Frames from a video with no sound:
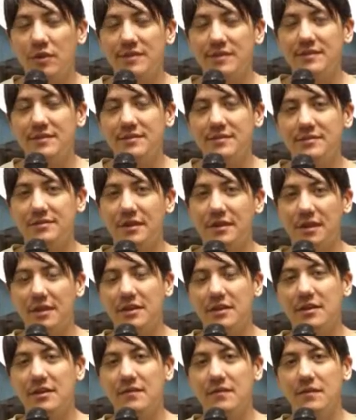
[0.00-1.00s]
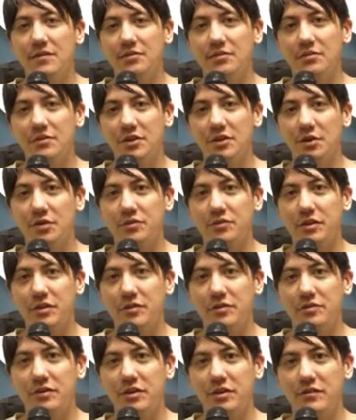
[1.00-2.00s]
22nd. This is the
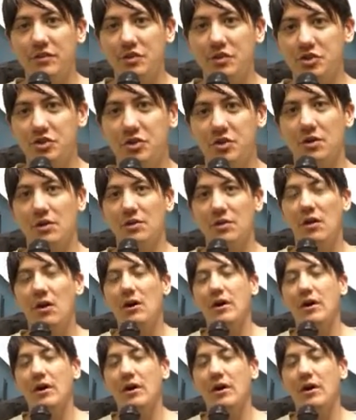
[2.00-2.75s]
GoTarryn TV show,